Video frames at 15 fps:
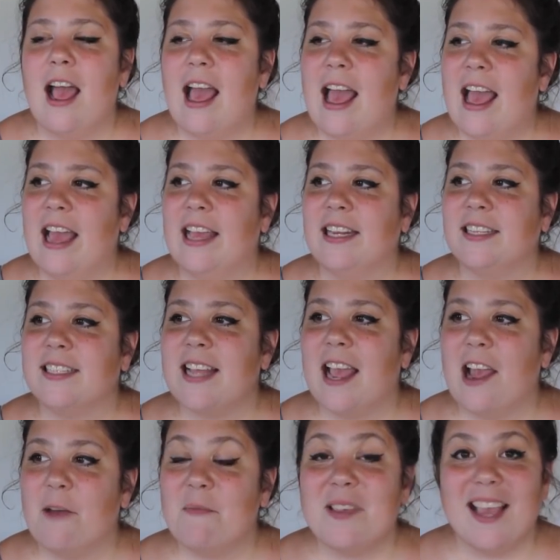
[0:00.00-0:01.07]
And
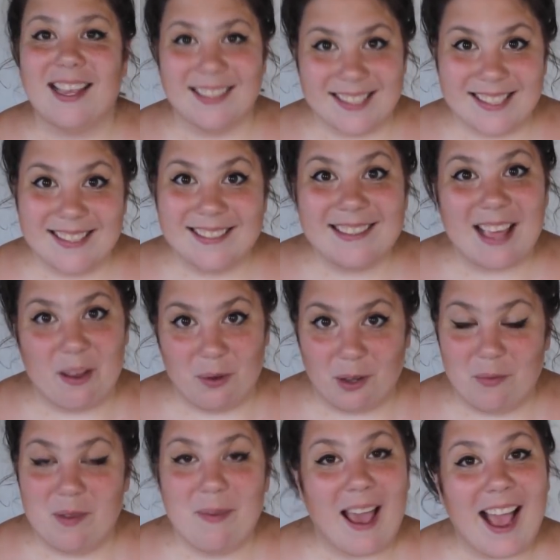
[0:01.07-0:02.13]
yes, they
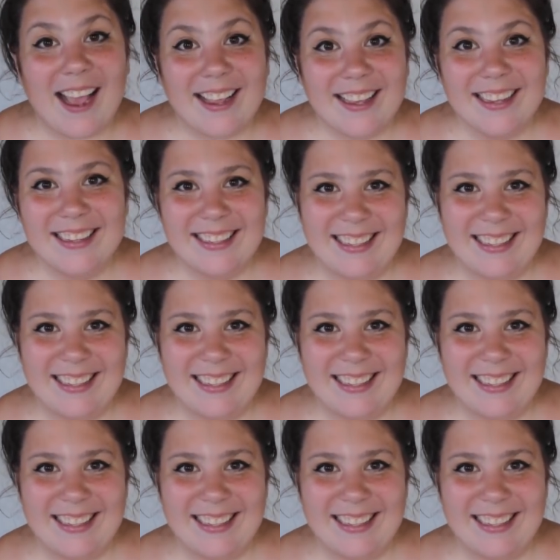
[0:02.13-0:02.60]
will be back.